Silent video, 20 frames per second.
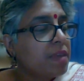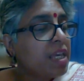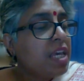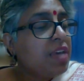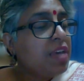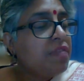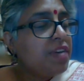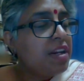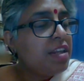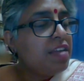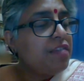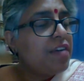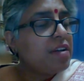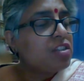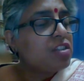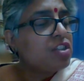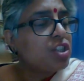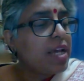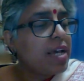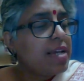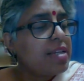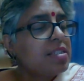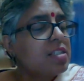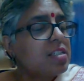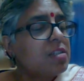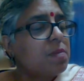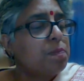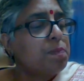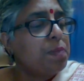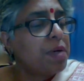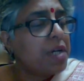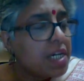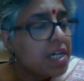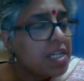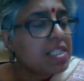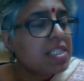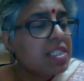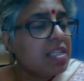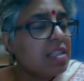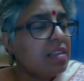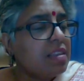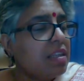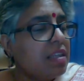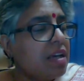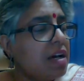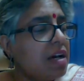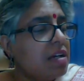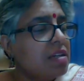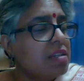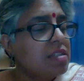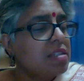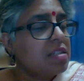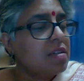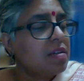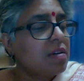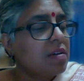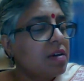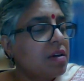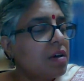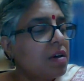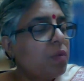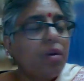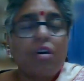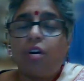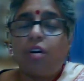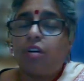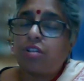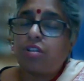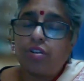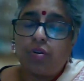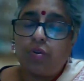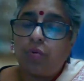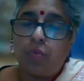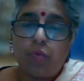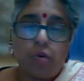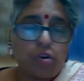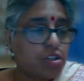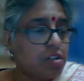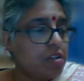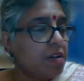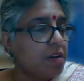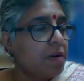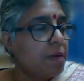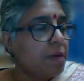Even if our chests burst in thirst, we got no water.